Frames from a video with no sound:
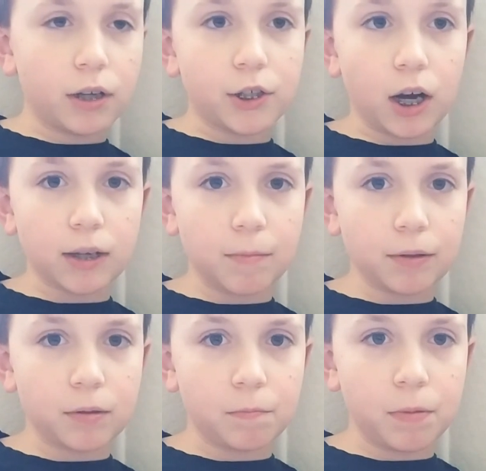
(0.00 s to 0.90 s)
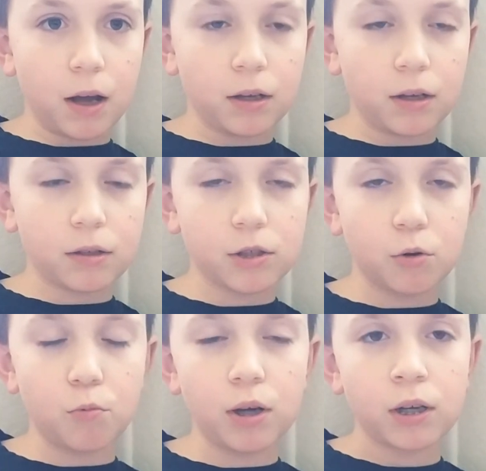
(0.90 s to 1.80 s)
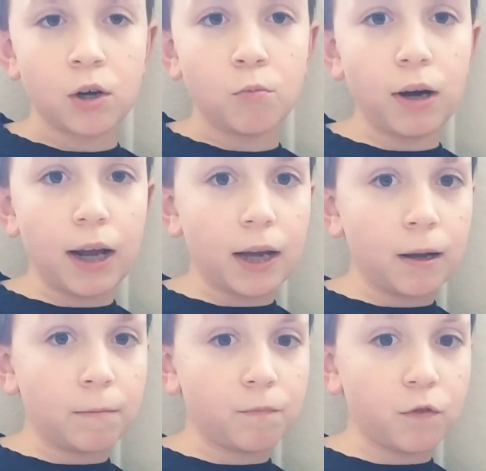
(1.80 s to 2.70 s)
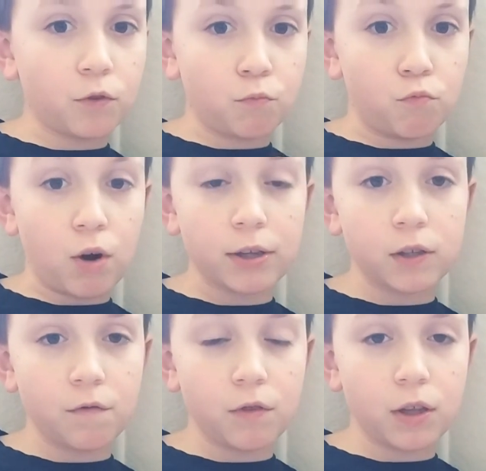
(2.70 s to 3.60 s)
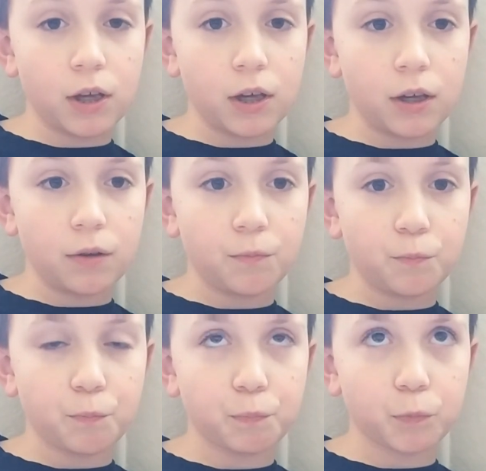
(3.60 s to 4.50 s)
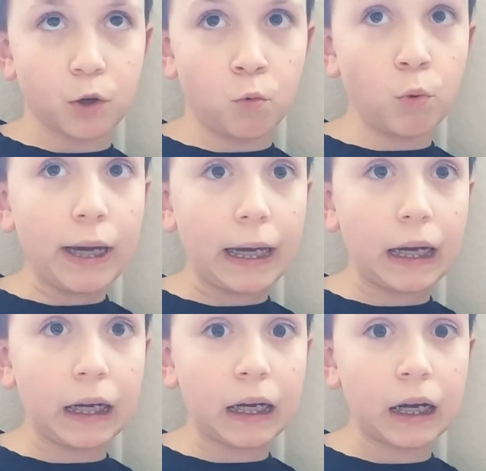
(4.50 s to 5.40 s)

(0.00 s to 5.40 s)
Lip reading: talk about the so what I am for the rest of the week.